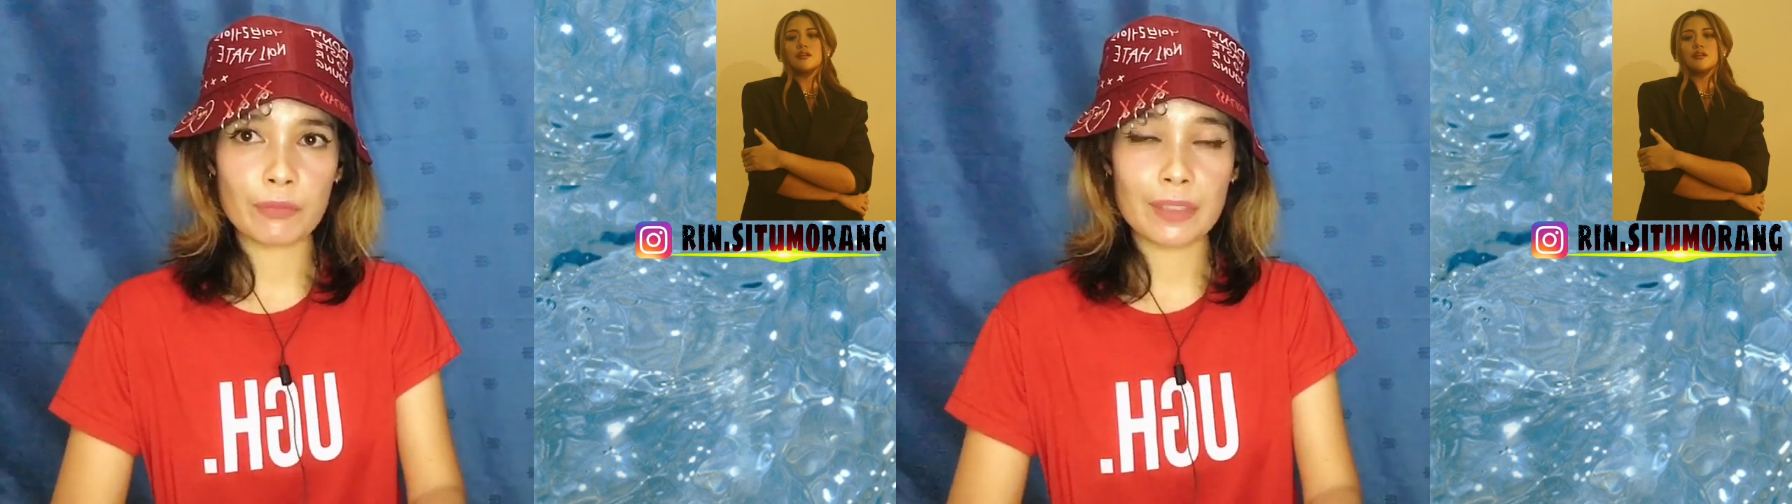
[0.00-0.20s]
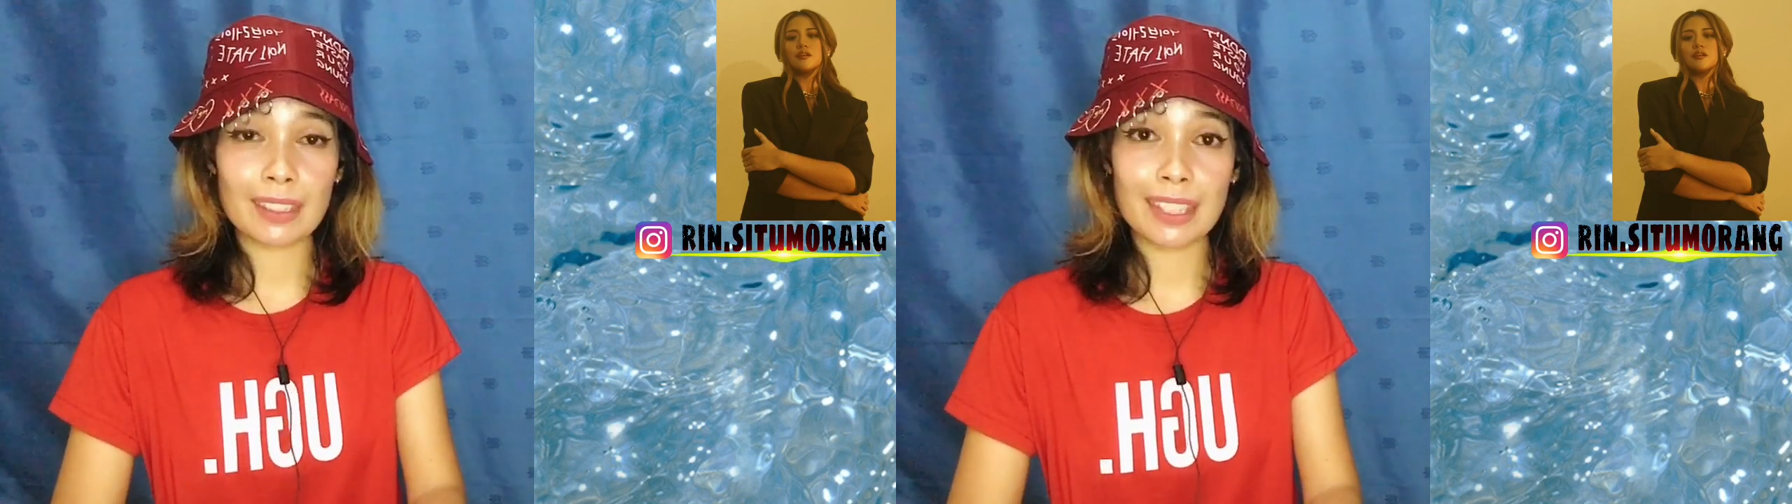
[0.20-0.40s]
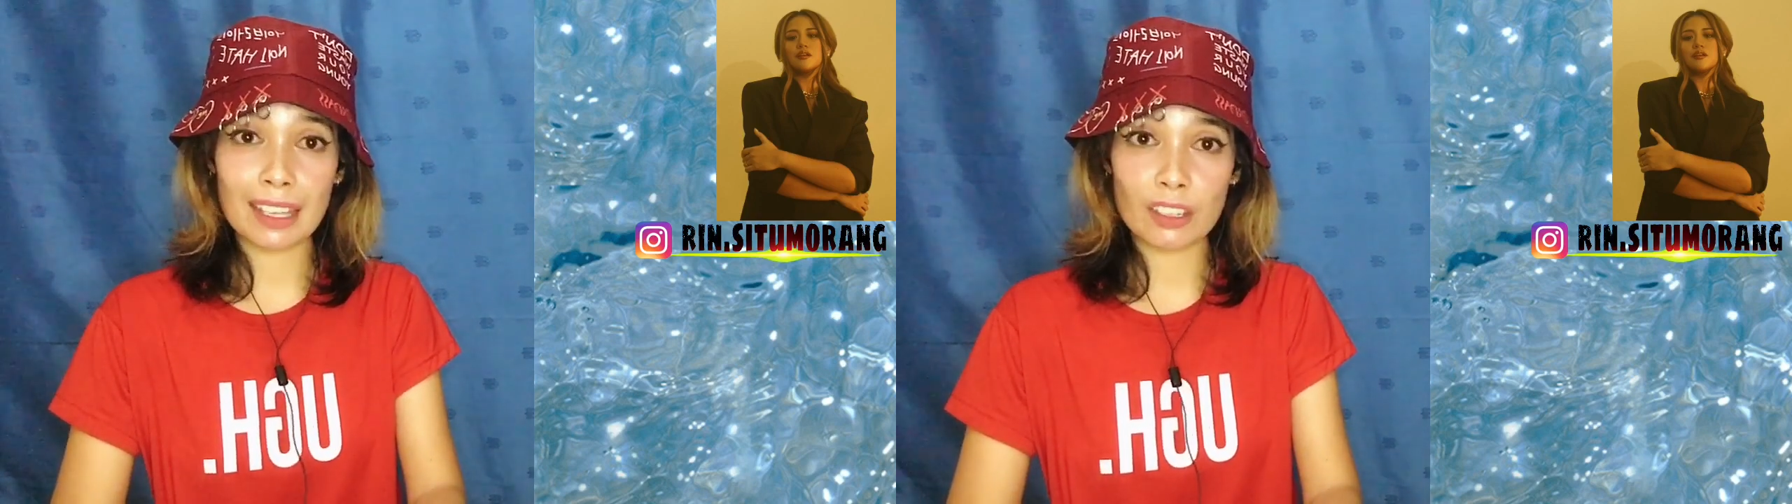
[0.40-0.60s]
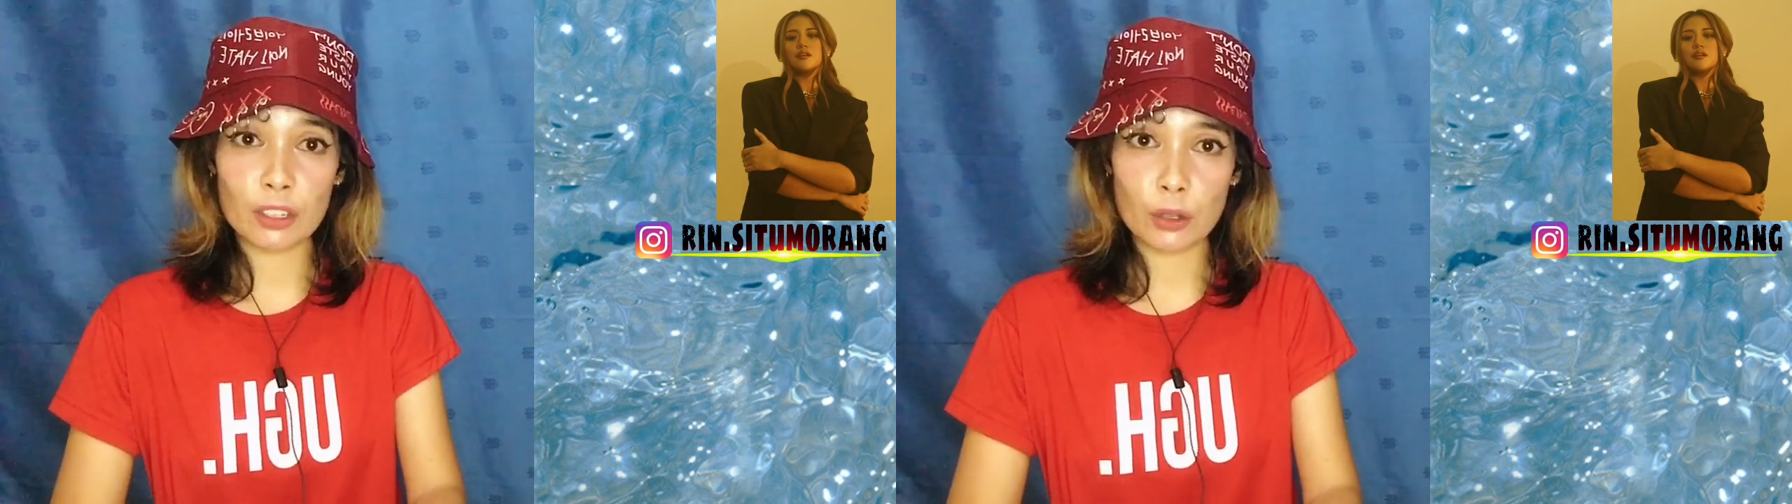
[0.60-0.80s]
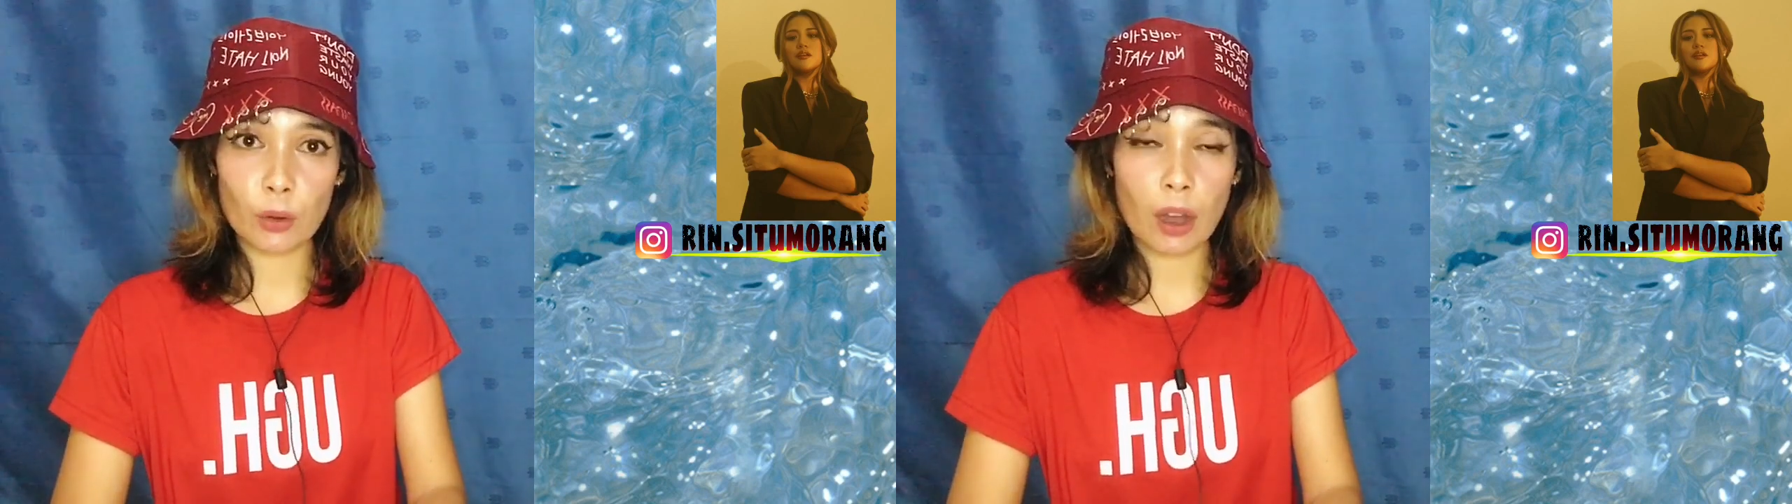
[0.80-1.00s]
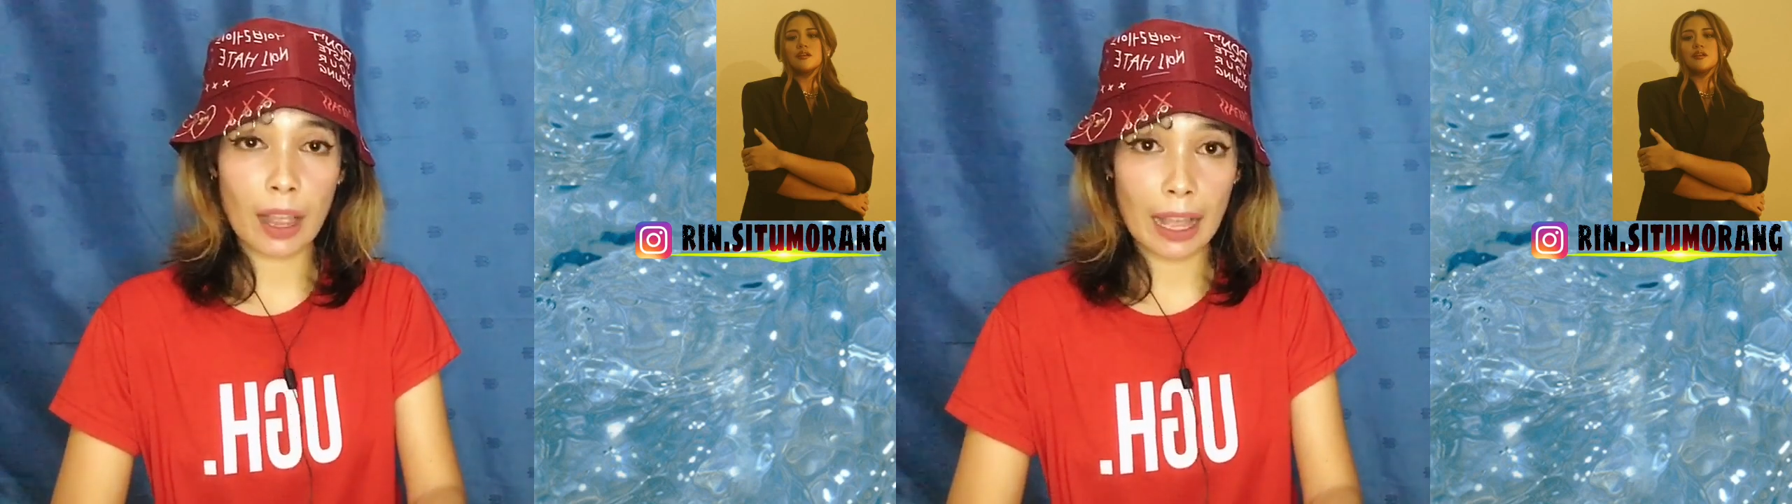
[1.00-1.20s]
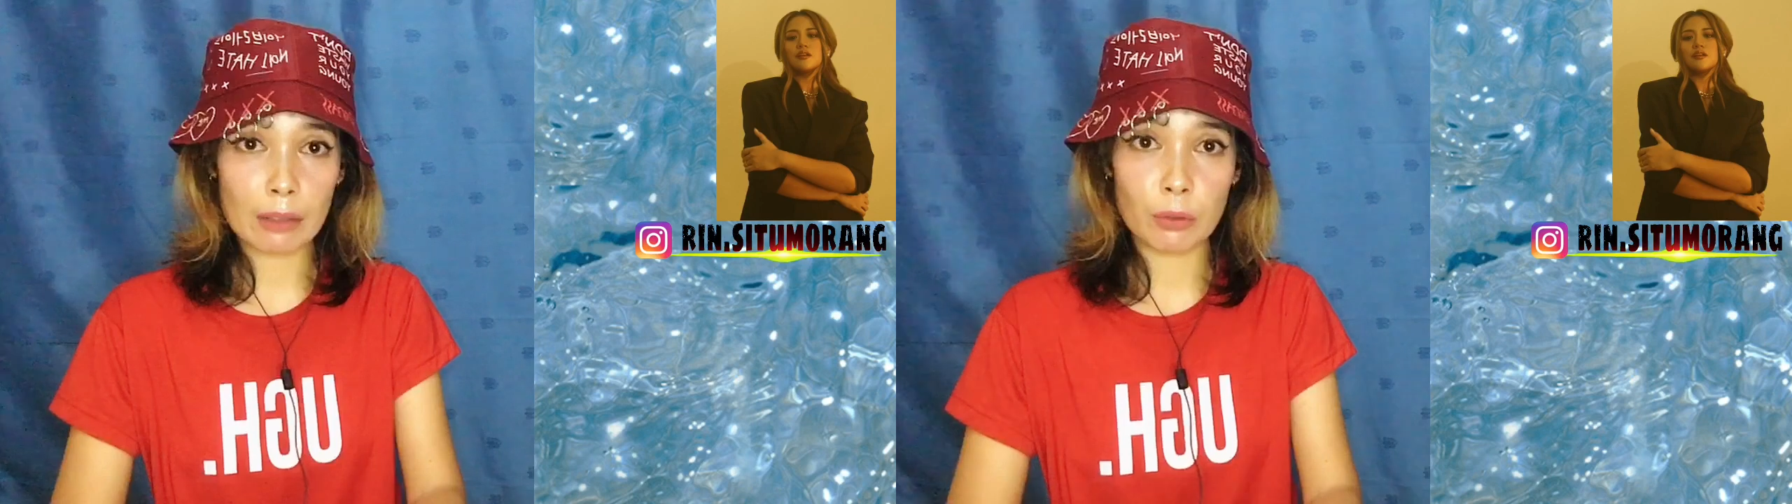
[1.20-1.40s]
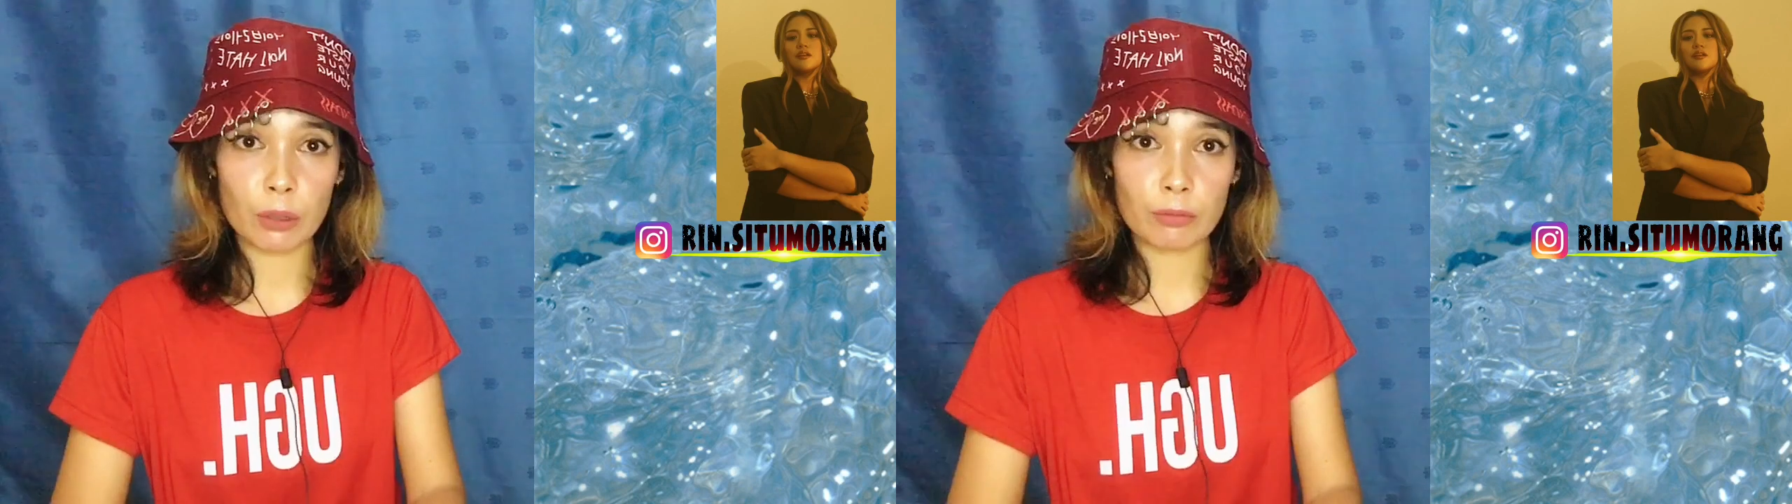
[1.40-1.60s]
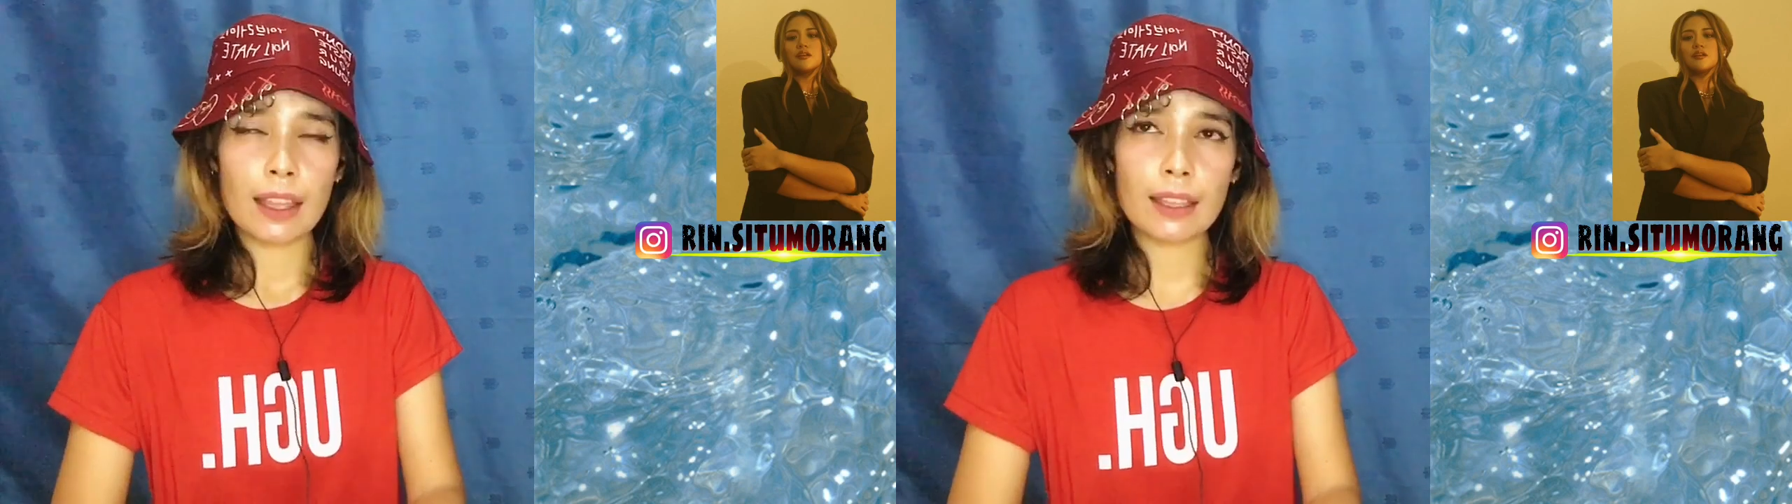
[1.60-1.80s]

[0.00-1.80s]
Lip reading: signature album.